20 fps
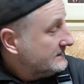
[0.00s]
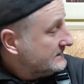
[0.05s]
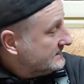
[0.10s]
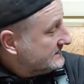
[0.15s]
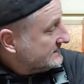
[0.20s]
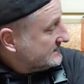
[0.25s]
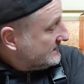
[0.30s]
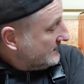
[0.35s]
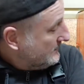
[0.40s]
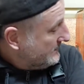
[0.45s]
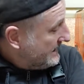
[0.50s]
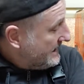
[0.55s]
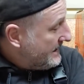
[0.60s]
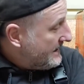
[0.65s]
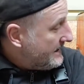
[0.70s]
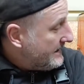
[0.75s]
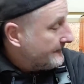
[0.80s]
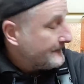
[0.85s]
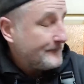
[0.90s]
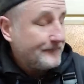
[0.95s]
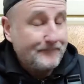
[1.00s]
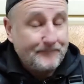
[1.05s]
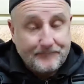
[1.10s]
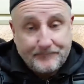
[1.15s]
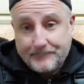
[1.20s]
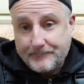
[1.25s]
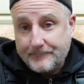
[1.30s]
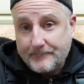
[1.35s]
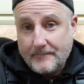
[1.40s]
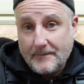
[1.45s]
So, yeah.
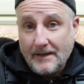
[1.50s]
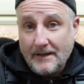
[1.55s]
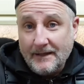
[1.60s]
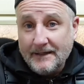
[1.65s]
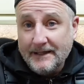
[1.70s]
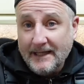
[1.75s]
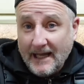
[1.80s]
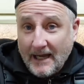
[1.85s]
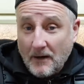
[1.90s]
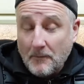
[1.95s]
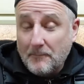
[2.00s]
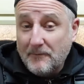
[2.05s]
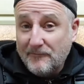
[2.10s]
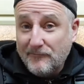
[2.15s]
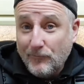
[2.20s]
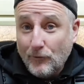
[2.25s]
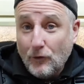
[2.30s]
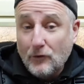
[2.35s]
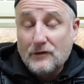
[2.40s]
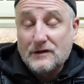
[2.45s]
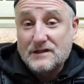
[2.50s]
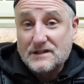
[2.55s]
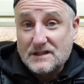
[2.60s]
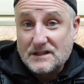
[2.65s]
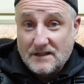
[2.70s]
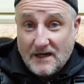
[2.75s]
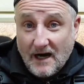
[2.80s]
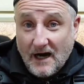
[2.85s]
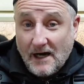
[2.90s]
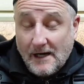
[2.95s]
Now, before I
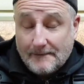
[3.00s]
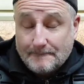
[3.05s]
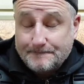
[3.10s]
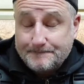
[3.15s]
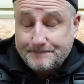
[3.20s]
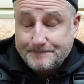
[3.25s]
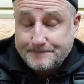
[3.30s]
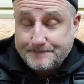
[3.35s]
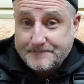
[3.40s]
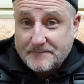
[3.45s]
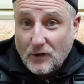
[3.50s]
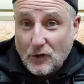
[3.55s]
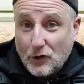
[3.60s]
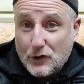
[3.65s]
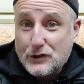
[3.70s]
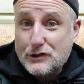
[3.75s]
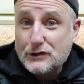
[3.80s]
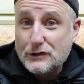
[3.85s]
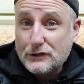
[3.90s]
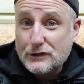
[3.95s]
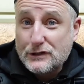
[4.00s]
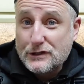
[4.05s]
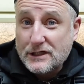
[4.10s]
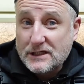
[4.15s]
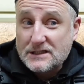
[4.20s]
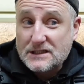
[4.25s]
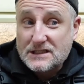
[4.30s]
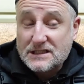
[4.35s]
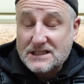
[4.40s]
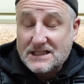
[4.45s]
start, I should
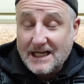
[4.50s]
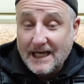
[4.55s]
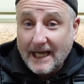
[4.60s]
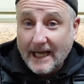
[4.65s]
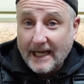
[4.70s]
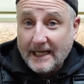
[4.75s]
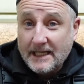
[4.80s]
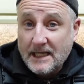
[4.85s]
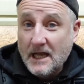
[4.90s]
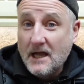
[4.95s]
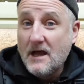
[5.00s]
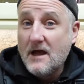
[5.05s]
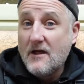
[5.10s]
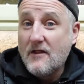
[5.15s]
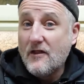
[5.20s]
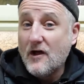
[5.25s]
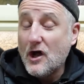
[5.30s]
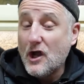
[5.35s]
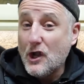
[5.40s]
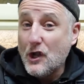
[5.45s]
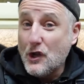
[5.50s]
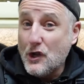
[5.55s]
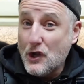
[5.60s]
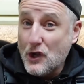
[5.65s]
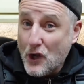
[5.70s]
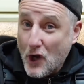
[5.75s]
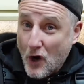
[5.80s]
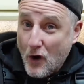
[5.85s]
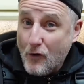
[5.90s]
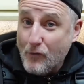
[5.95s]
just say that
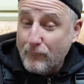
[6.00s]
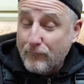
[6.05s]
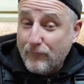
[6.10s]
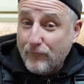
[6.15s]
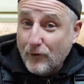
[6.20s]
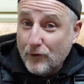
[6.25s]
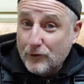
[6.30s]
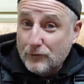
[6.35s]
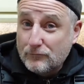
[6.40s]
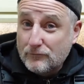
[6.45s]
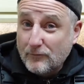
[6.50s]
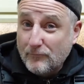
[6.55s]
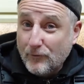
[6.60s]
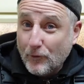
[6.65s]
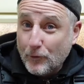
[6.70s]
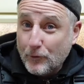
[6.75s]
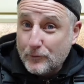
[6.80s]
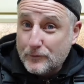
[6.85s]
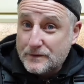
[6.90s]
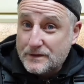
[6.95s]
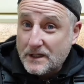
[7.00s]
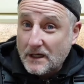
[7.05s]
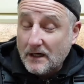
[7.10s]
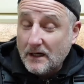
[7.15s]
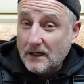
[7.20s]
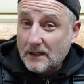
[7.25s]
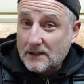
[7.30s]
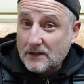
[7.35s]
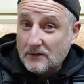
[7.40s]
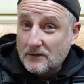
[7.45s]
no food reviews
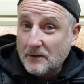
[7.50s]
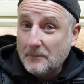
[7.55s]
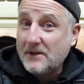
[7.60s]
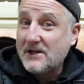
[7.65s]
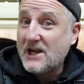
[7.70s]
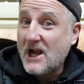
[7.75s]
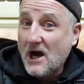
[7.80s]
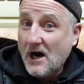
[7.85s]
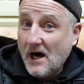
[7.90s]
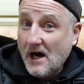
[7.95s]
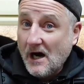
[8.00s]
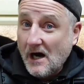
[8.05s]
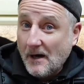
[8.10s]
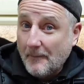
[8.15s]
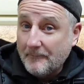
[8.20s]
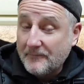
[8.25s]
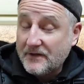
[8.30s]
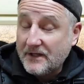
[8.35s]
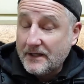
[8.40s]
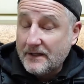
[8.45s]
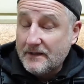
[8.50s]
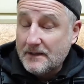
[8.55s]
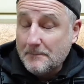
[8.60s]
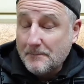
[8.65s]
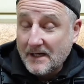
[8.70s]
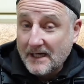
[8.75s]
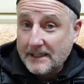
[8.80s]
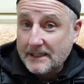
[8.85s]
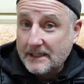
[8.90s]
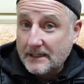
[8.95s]
are going to be harmed in the
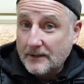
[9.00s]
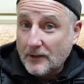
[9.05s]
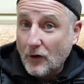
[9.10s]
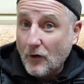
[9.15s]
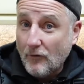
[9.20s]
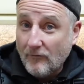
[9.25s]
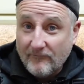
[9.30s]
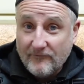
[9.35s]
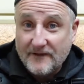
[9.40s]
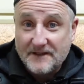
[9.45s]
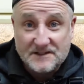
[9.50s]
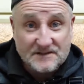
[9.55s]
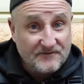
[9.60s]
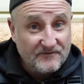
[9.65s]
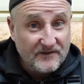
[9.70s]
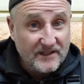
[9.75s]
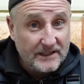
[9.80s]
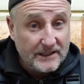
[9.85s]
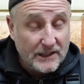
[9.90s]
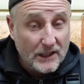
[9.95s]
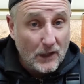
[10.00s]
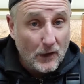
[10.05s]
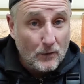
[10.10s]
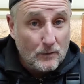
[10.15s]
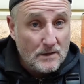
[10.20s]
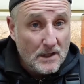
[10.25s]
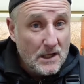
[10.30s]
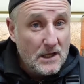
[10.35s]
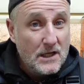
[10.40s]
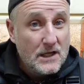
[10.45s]
making of this
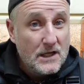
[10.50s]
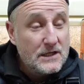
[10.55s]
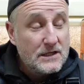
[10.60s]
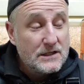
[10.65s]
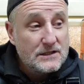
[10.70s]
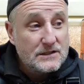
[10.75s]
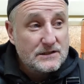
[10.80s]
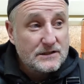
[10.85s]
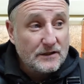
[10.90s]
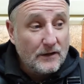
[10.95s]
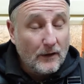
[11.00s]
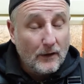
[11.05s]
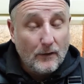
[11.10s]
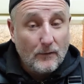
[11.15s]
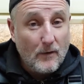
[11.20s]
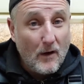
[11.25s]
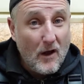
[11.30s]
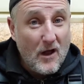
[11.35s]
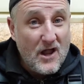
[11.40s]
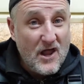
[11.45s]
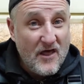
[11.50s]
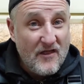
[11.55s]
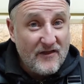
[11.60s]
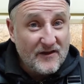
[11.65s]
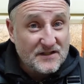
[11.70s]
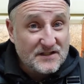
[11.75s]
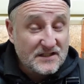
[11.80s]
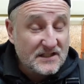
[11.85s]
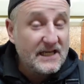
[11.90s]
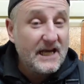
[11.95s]
video. So,
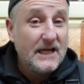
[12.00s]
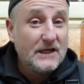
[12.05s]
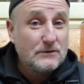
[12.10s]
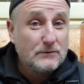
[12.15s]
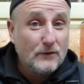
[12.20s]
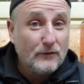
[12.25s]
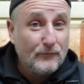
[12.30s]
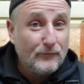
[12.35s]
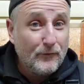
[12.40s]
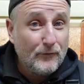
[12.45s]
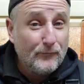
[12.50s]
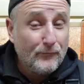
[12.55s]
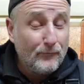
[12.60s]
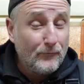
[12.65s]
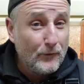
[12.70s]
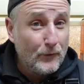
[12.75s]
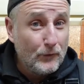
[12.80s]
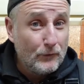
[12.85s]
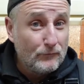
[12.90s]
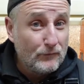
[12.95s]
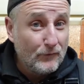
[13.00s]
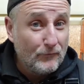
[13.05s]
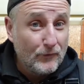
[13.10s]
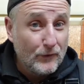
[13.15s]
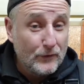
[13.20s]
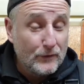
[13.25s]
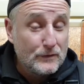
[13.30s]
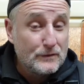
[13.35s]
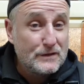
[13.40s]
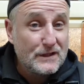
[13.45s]
the schedule for food
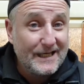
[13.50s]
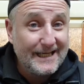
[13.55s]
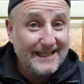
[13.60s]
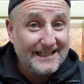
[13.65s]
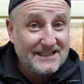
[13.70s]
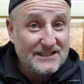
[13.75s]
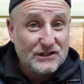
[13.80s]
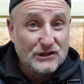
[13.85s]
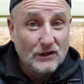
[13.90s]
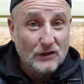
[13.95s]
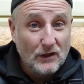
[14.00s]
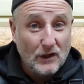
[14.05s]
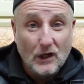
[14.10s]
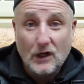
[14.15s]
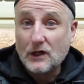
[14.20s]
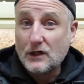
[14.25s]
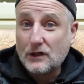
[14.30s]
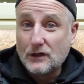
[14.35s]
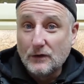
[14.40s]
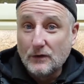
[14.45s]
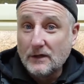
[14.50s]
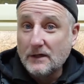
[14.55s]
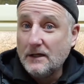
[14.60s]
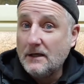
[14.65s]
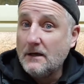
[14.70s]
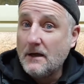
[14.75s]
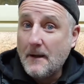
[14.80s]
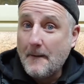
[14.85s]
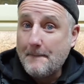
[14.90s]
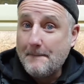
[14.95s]
reviews is not
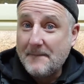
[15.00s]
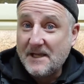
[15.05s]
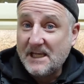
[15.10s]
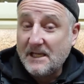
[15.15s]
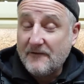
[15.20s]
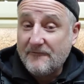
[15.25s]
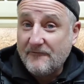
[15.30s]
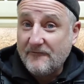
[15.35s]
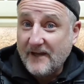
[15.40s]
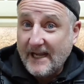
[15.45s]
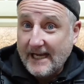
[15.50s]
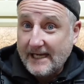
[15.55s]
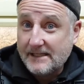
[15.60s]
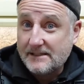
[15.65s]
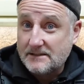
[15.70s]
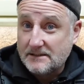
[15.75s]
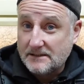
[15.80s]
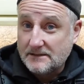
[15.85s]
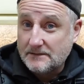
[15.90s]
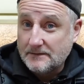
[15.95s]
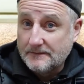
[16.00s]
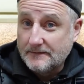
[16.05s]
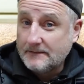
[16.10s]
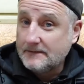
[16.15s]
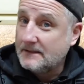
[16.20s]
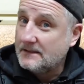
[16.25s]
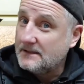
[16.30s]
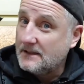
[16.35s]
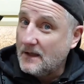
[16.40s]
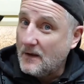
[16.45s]
gonna be affected.
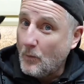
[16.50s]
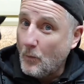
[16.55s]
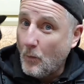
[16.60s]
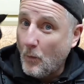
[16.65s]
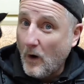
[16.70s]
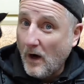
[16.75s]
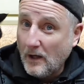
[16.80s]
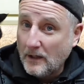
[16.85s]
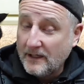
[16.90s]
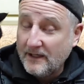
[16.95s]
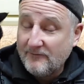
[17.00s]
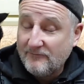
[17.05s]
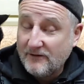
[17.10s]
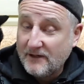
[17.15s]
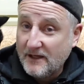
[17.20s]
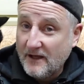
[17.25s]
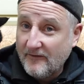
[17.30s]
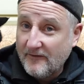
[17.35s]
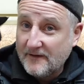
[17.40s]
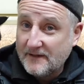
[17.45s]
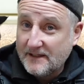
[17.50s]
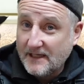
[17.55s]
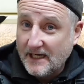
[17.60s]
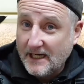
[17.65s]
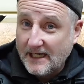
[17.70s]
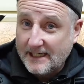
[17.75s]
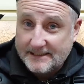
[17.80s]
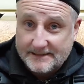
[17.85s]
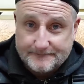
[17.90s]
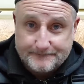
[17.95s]
One every other
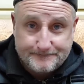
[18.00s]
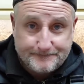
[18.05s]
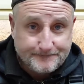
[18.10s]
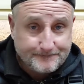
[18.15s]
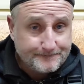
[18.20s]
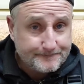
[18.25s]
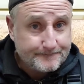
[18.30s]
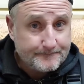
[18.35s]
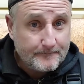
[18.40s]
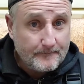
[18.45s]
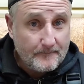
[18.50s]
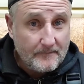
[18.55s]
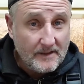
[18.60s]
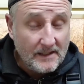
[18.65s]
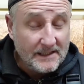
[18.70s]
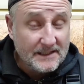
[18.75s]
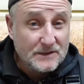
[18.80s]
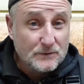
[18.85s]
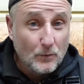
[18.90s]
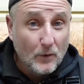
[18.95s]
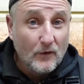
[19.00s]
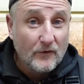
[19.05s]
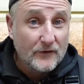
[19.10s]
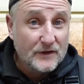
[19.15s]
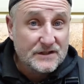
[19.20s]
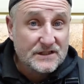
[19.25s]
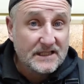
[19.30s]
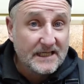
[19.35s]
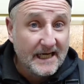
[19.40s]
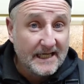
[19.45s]
day is what the
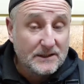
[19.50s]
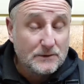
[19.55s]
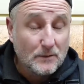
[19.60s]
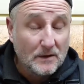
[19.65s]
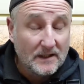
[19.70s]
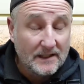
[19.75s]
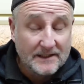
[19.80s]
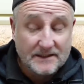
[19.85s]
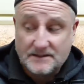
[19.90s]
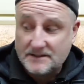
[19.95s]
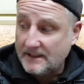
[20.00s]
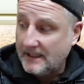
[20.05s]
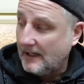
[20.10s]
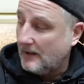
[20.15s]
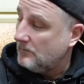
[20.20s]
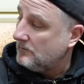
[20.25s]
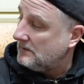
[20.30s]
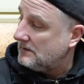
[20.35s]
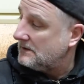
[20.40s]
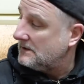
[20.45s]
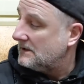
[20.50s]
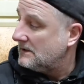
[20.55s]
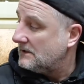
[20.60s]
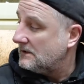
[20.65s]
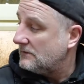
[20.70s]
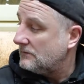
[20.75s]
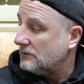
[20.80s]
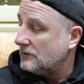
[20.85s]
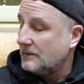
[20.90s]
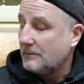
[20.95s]
schedule is now.
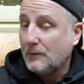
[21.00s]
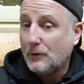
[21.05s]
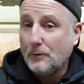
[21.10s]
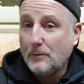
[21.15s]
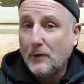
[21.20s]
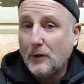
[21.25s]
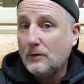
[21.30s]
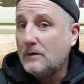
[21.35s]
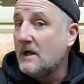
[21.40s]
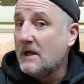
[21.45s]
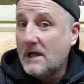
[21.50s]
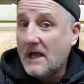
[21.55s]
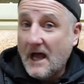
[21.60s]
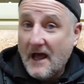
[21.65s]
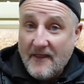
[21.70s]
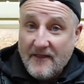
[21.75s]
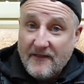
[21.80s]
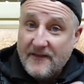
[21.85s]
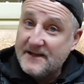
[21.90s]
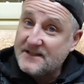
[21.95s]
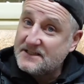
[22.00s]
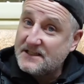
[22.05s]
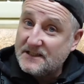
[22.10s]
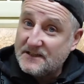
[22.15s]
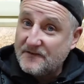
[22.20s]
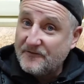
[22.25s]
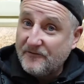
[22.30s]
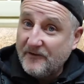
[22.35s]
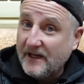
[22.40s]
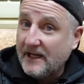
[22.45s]
All right, Boo-Boo? And this
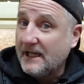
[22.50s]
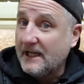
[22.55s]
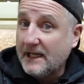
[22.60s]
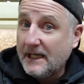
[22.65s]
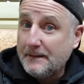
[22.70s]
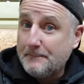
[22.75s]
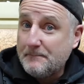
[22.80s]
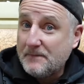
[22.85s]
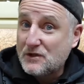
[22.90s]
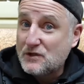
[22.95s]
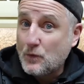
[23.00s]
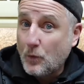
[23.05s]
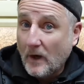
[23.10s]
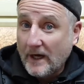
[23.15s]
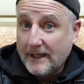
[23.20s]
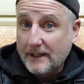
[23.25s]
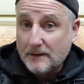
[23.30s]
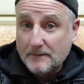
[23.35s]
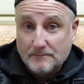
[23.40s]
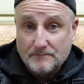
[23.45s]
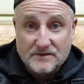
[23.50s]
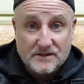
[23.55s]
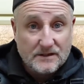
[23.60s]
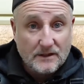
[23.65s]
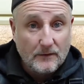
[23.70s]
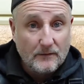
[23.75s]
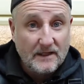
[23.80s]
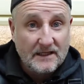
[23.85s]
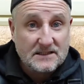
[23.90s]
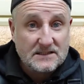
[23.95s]
is fitting in between them.
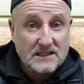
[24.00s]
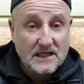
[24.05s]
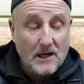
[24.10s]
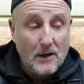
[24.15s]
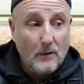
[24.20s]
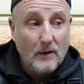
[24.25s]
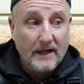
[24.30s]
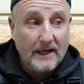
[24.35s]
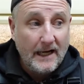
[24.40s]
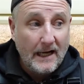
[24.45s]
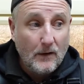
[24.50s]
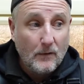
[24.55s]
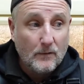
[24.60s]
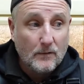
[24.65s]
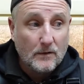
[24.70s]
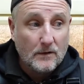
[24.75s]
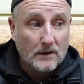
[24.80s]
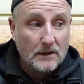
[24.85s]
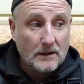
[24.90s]
So that's going out.